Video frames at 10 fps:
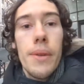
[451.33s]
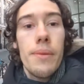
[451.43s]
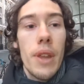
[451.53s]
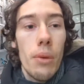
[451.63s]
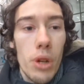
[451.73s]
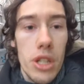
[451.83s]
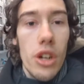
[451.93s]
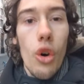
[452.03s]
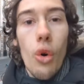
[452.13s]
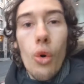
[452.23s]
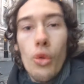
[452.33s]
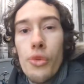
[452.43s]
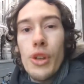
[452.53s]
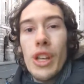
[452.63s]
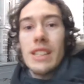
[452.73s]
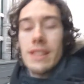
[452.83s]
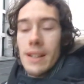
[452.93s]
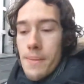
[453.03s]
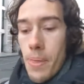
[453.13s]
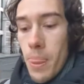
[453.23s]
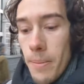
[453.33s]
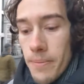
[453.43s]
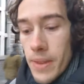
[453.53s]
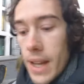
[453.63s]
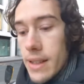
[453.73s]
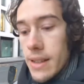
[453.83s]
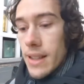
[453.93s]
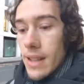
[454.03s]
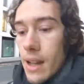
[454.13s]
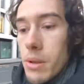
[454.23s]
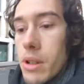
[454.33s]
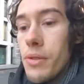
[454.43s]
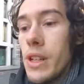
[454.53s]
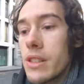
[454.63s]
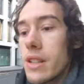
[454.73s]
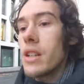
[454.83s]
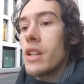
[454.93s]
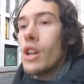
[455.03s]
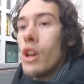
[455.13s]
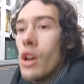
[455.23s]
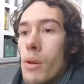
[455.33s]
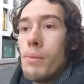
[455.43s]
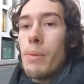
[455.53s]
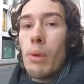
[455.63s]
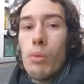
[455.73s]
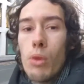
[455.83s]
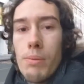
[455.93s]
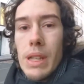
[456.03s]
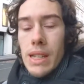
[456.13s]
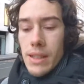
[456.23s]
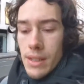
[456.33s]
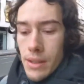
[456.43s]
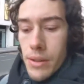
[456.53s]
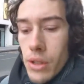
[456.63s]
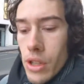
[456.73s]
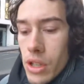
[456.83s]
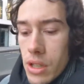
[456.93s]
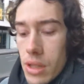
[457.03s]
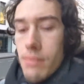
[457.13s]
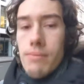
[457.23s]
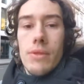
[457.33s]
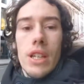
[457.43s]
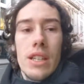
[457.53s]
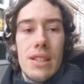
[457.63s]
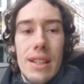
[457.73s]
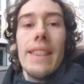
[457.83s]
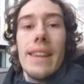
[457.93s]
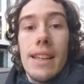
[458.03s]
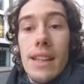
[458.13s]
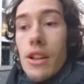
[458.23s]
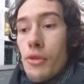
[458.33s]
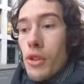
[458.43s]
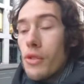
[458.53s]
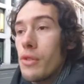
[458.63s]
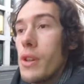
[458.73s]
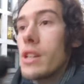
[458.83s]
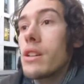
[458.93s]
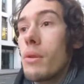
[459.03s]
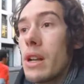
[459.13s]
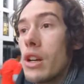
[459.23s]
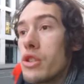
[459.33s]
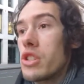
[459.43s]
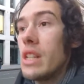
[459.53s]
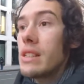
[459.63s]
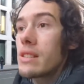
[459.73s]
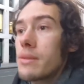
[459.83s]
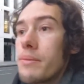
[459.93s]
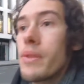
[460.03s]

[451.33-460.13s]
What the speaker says: there was an old theatre. And in that time in the theatre, people would be standing in front of the theatre. There were no seats.